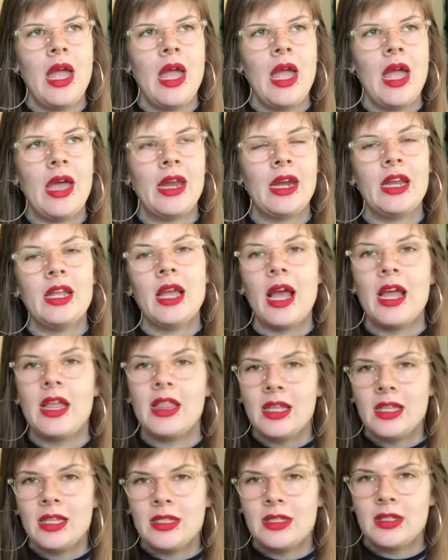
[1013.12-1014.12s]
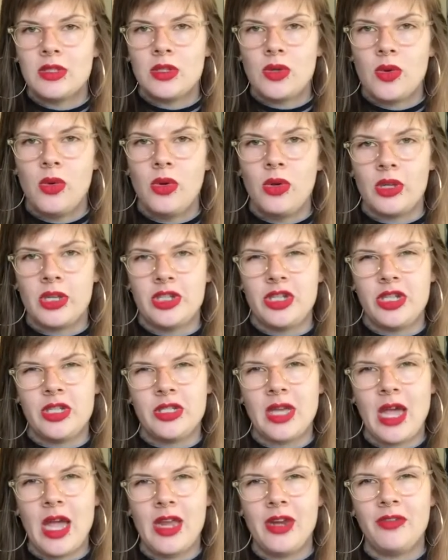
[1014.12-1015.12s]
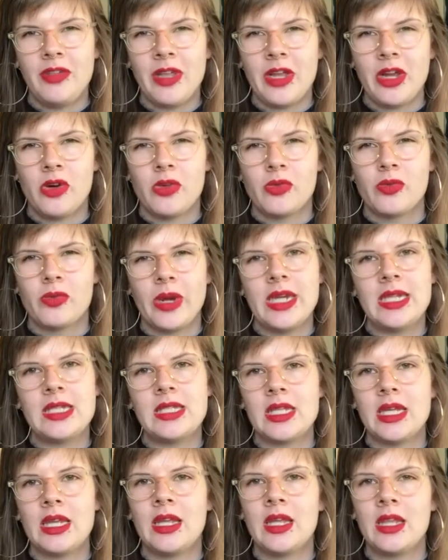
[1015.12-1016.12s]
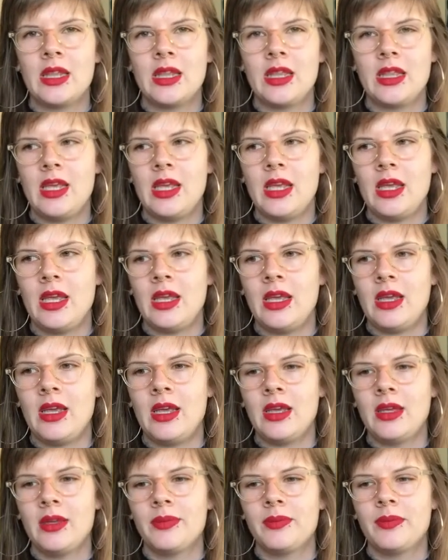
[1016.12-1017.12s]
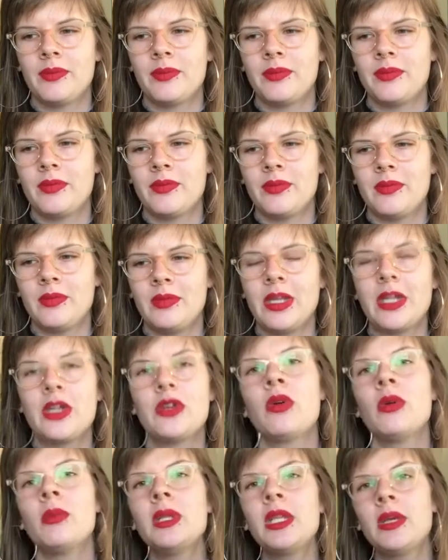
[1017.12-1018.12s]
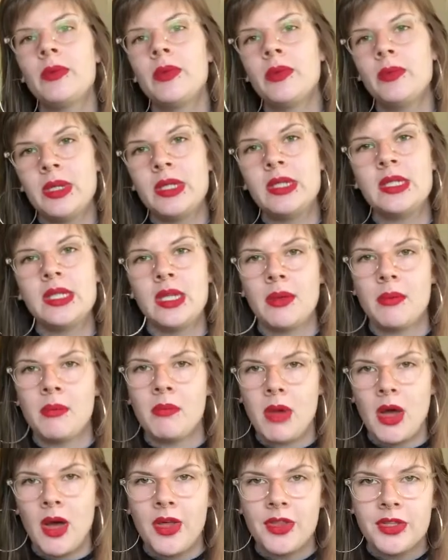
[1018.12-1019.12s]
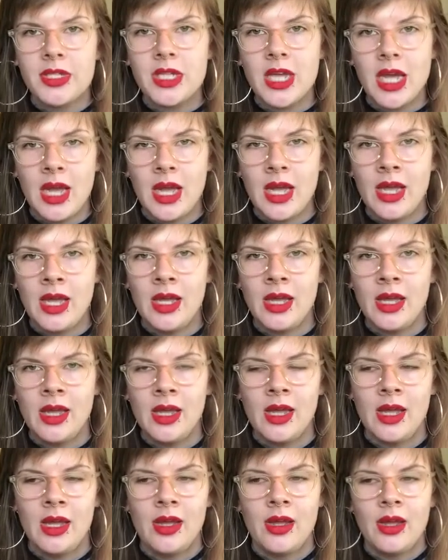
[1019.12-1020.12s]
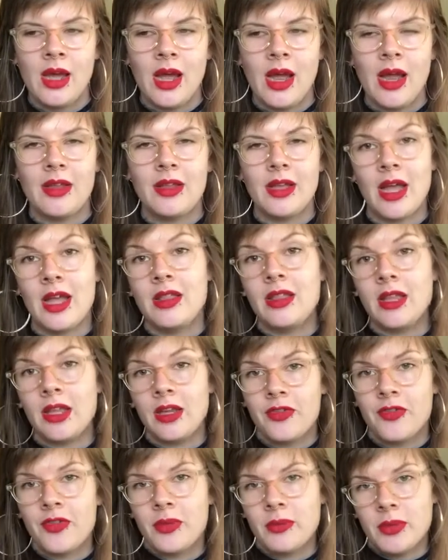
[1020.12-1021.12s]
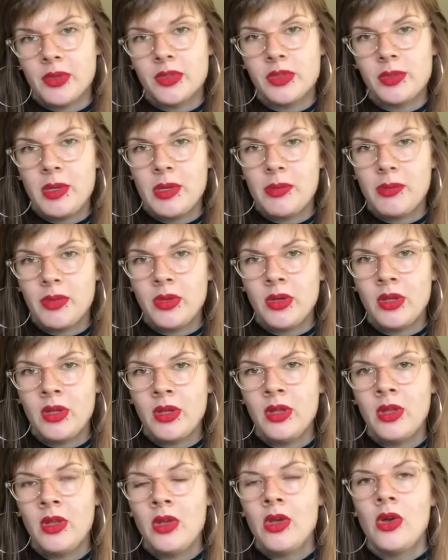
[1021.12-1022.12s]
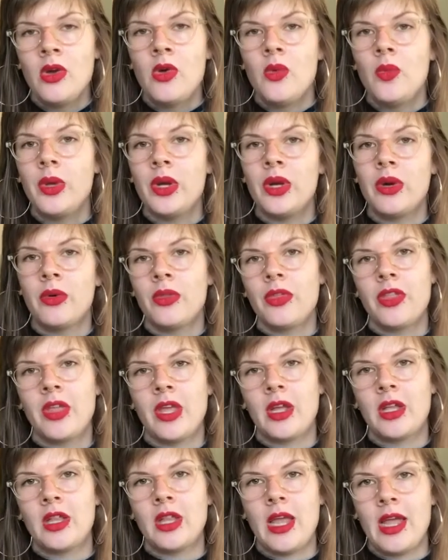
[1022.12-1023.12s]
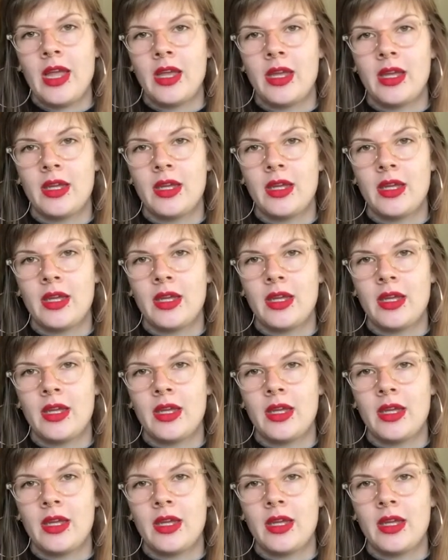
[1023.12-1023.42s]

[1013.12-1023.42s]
And I think this is cool because she's kind of like erasing the, like normally when we see a moth die, I think for most people, we don't think like,